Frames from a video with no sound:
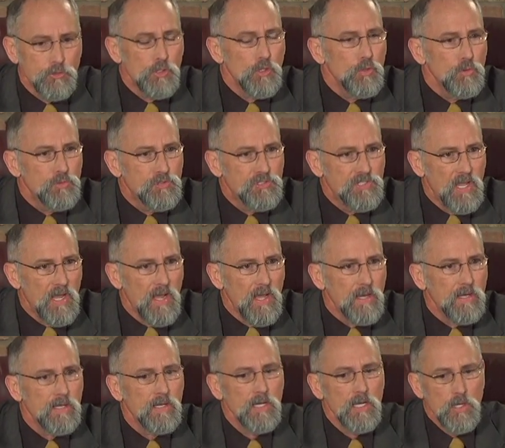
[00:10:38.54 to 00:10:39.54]
huge
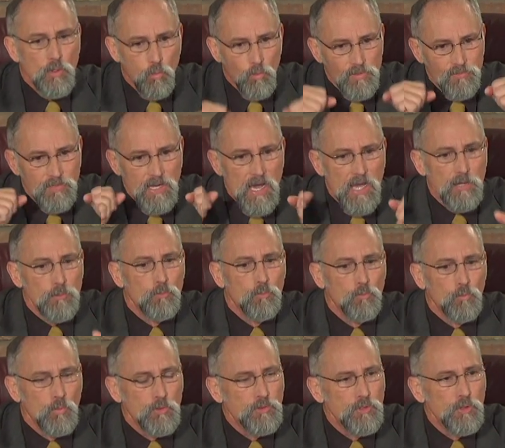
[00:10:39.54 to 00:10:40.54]
debt. We've got to
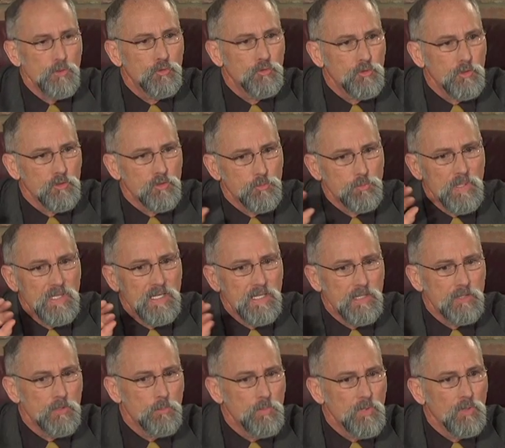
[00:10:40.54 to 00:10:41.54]
reduce
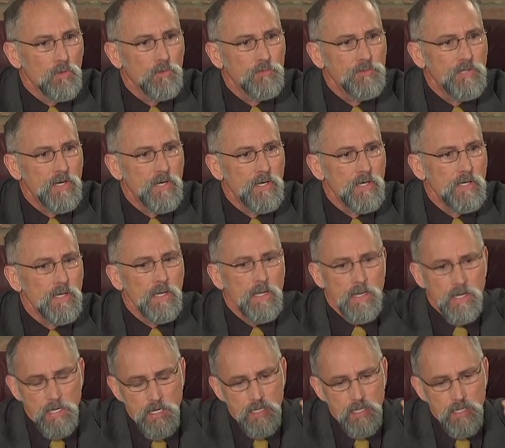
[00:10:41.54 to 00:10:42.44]
spending in the military